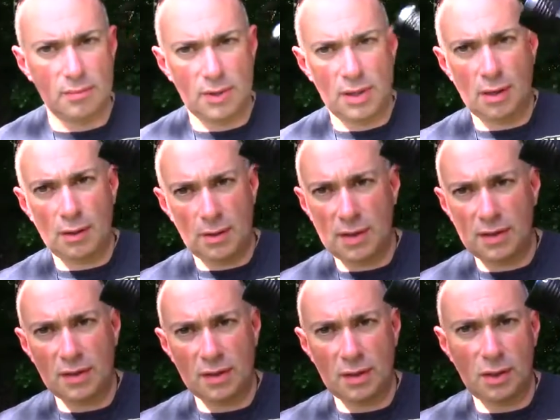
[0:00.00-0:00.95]
you know, and
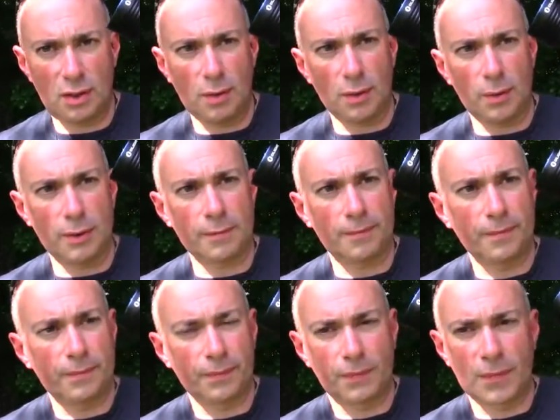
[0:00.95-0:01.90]
this is the newer one.
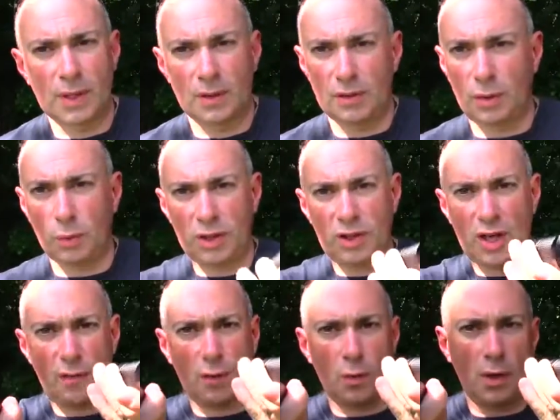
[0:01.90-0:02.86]
So
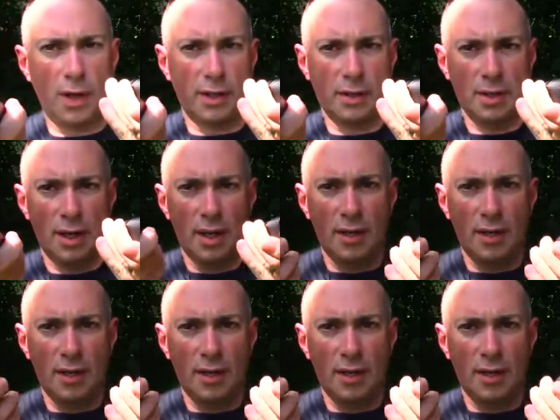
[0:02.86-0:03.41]
whichever one.